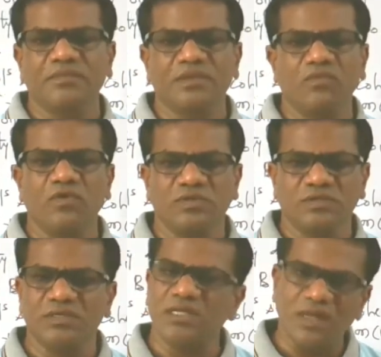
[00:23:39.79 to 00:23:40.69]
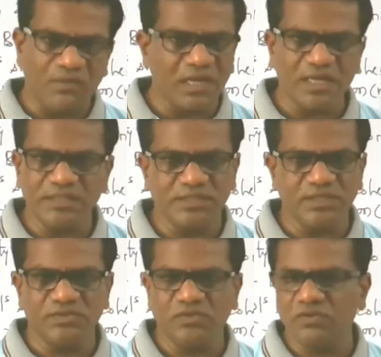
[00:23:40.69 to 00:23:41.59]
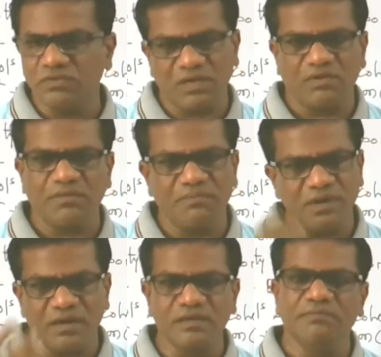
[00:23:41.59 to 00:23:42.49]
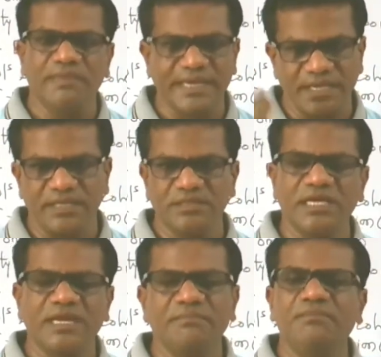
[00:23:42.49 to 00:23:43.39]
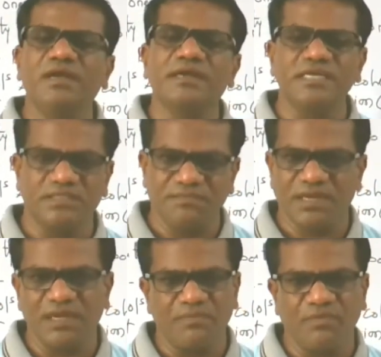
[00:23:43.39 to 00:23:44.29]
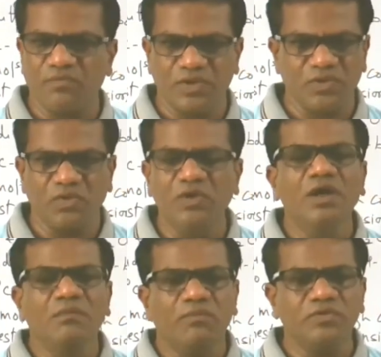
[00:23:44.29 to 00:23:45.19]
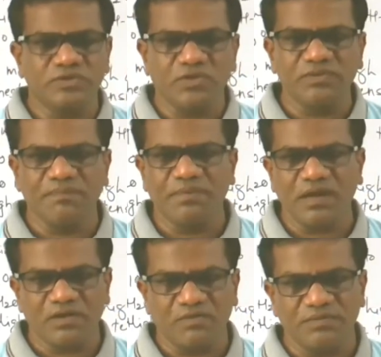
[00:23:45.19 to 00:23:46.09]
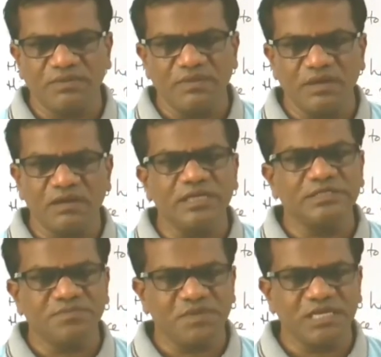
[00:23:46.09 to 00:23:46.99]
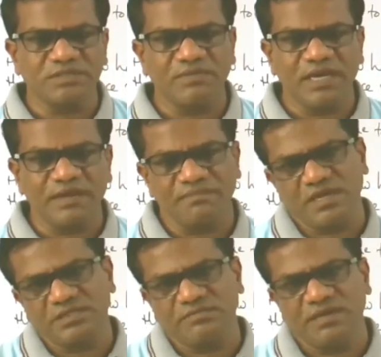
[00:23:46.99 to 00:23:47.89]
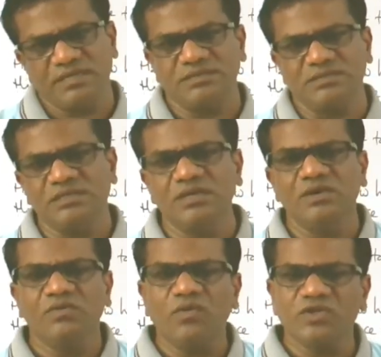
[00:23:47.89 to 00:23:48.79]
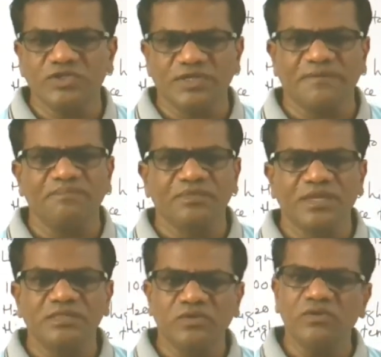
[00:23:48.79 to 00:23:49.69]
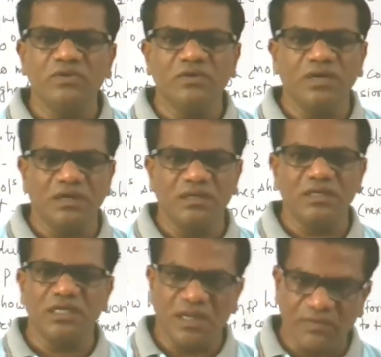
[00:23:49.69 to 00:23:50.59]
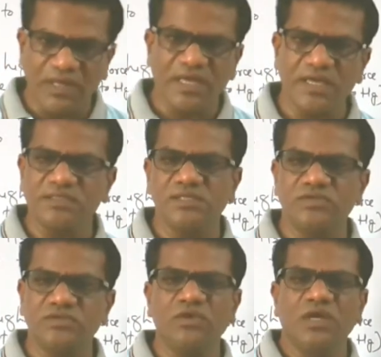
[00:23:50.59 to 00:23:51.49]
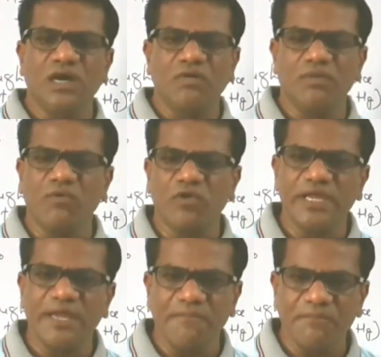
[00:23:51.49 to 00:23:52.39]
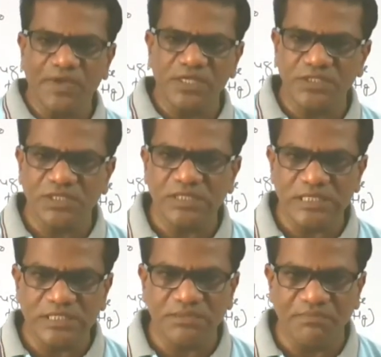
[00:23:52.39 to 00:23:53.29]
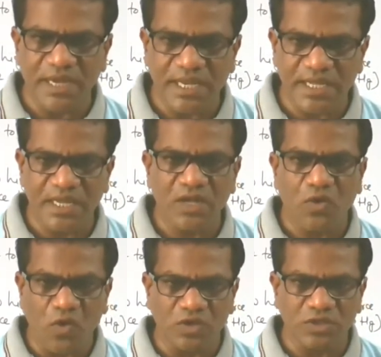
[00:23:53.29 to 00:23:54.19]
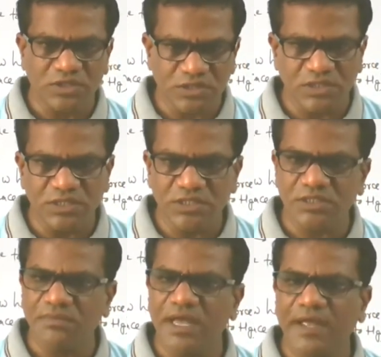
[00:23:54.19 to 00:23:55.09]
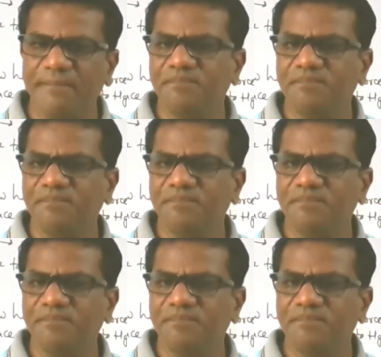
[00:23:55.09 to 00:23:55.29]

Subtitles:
water. In our case also, our blood maintains, and blood is made up of, we know, most of the part of the blood is plasma and plasma is water. So in our case also, our body temperature is maintained constant by